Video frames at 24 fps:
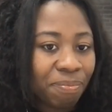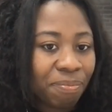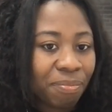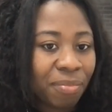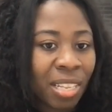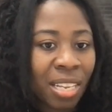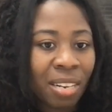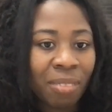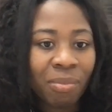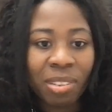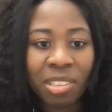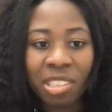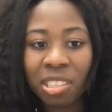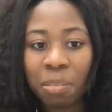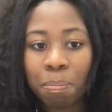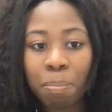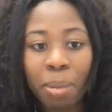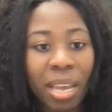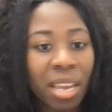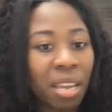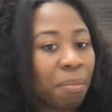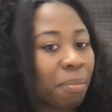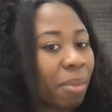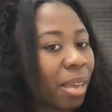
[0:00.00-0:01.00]
And we mm-hmm. just
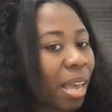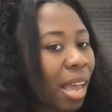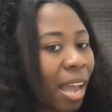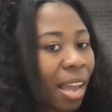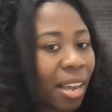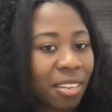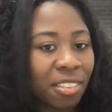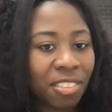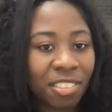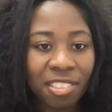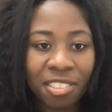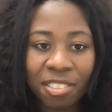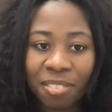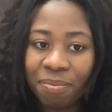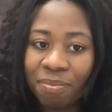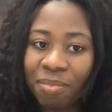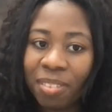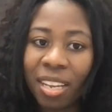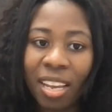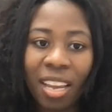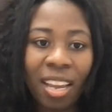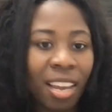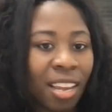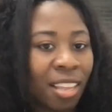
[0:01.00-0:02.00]
pay them cash
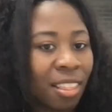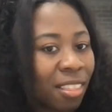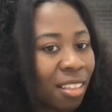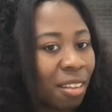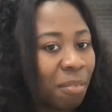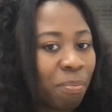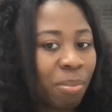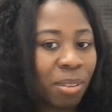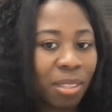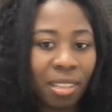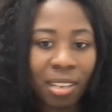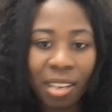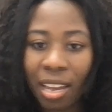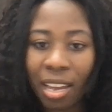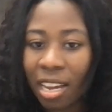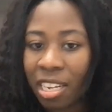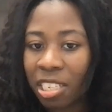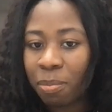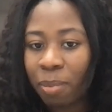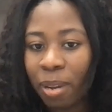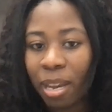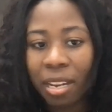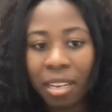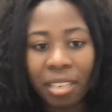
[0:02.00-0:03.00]
and then put the cash
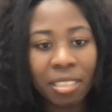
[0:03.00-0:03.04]
back wow.